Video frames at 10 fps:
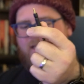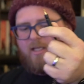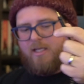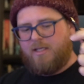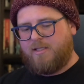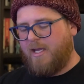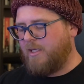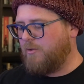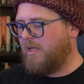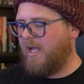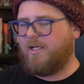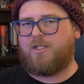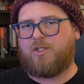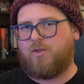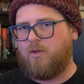is that you can't
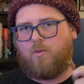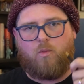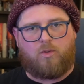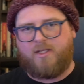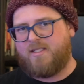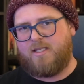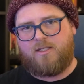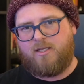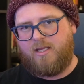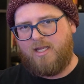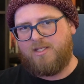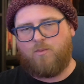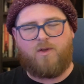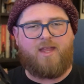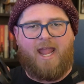just listen to these
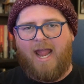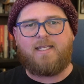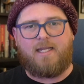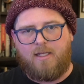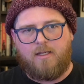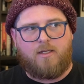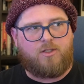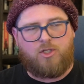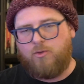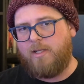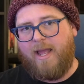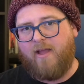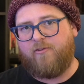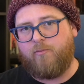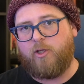with any two and a
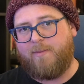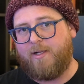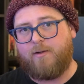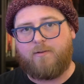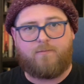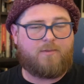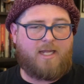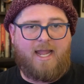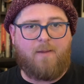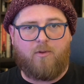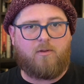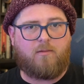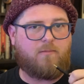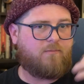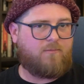half millimeter
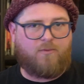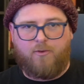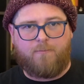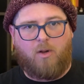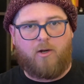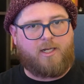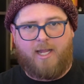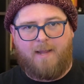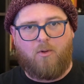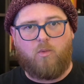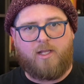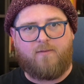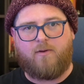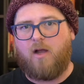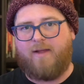cable, third party cable,
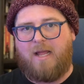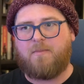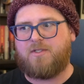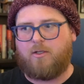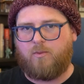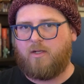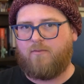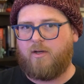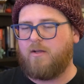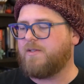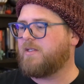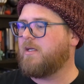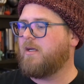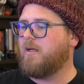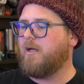whatever, off Amazon or whatever else.
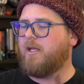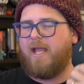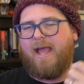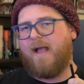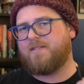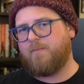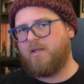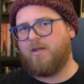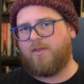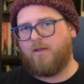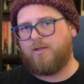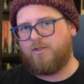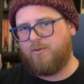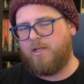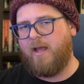It has to be a, a
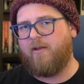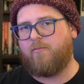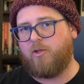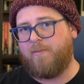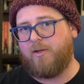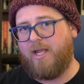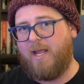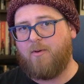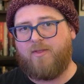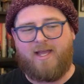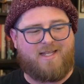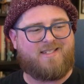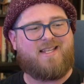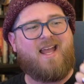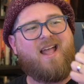two and a half millimeter cable that
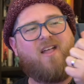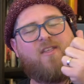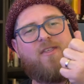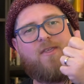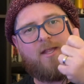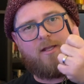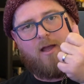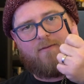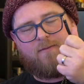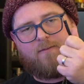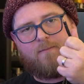is thin enough,